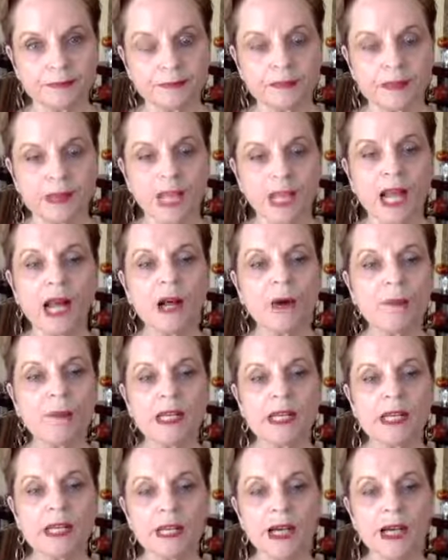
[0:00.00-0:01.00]
How
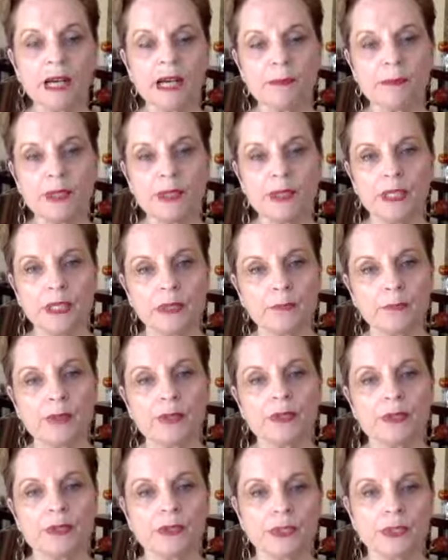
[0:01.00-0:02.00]
might I be
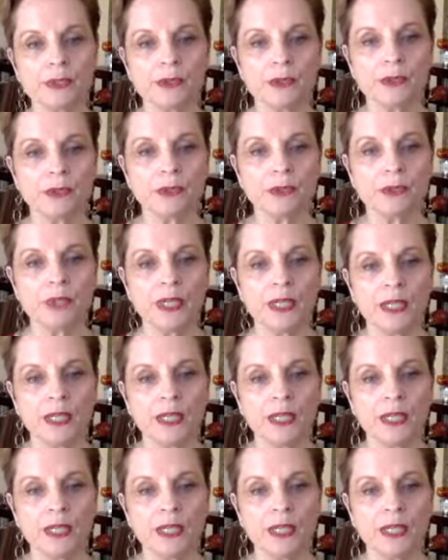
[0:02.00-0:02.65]
able to